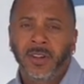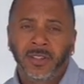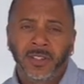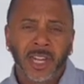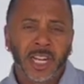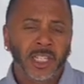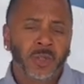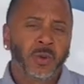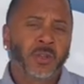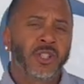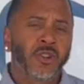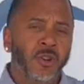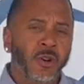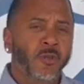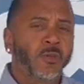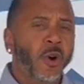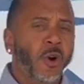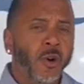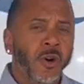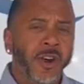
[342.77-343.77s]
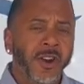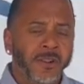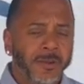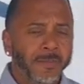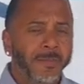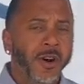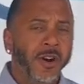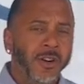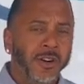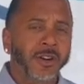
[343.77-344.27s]
That's what's gonna roll here in
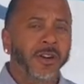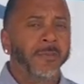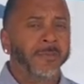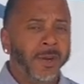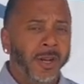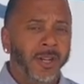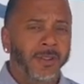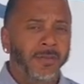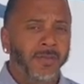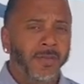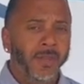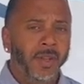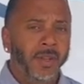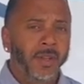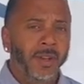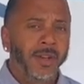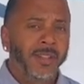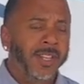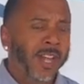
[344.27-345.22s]
America, man.